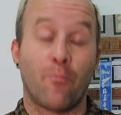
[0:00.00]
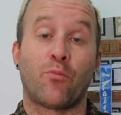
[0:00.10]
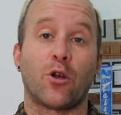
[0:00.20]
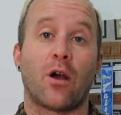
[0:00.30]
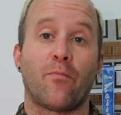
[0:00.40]

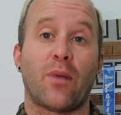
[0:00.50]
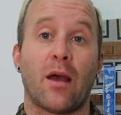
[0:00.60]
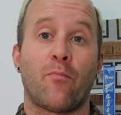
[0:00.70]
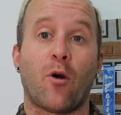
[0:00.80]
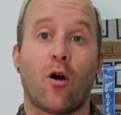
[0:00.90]
put on
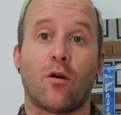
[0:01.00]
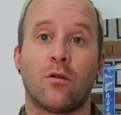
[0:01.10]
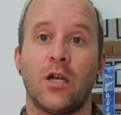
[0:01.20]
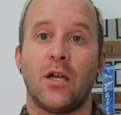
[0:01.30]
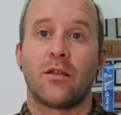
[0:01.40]
by
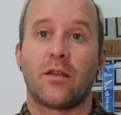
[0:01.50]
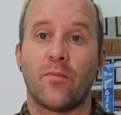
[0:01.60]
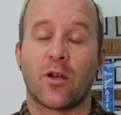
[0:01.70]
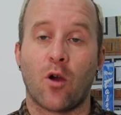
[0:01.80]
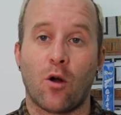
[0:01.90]
Paul
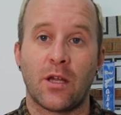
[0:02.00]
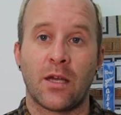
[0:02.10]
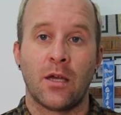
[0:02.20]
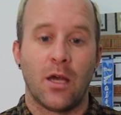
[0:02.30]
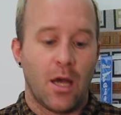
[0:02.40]

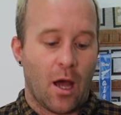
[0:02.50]
DiMacaulay.